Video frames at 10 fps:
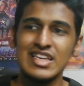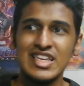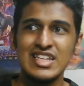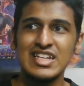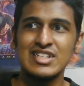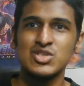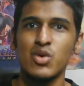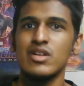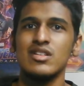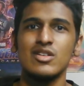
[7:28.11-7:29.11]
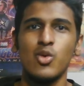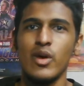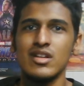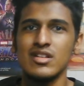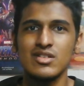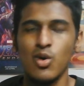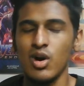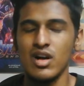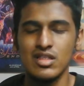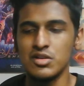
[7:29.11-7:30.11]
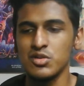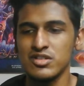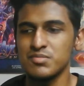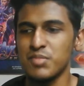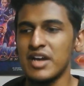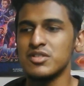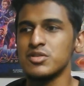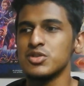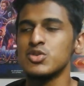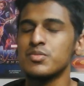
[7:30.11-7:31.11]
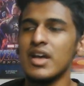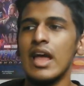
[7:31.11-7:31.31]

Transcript: he did join Gwen's little spider group,